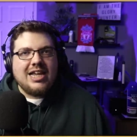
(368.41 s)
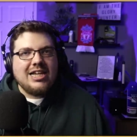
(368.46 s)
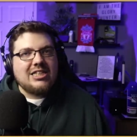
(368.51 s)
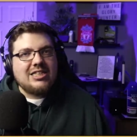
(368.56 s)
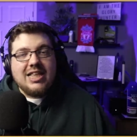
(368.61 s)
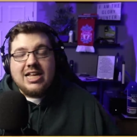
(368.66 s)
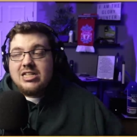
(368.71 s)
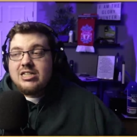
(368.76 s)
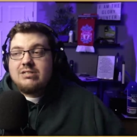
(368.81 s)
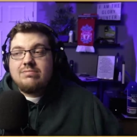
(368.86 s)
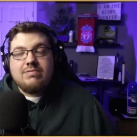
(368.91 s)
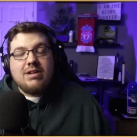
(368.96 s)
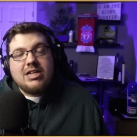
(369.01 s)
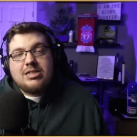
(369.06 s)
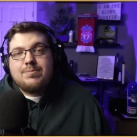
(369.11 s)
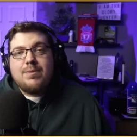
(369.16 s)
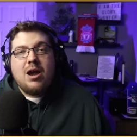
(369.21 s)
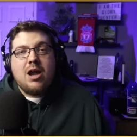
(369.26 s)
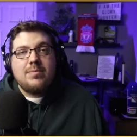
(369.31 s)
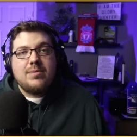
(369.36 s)
Let's let's
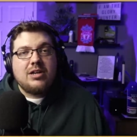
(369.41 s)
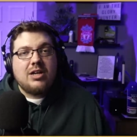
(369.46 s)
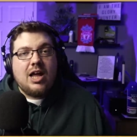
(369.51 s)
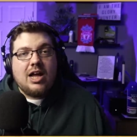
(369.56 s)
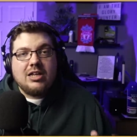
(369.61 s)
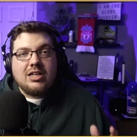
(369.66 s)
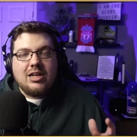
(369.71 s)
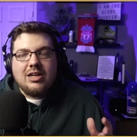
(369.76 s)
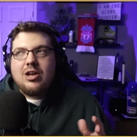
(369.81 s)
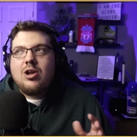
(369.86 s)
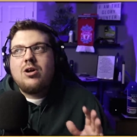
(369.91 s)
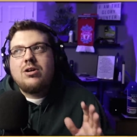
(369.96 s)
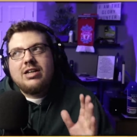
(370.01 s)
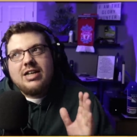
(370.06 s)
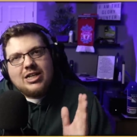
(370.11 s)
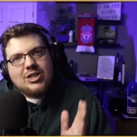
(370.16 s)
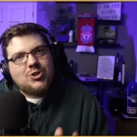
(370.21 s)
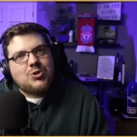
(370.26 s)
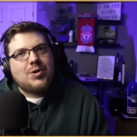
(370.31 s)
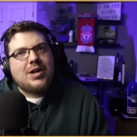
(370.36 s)
experiment. Like not
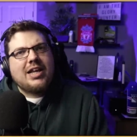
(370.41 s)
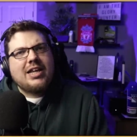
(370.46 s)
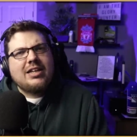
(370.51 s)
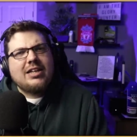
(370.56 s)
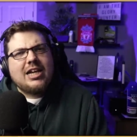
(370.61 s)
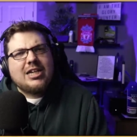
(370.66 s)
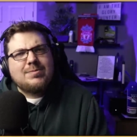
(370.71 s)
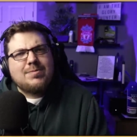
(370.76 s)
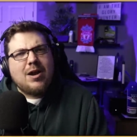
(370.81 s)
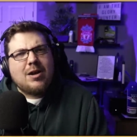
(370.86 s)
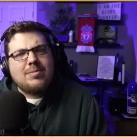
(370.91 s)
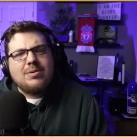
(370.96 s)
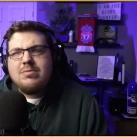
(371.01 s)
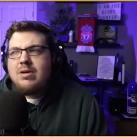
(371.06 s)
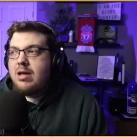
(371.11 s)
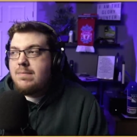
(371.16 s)
literally experiment.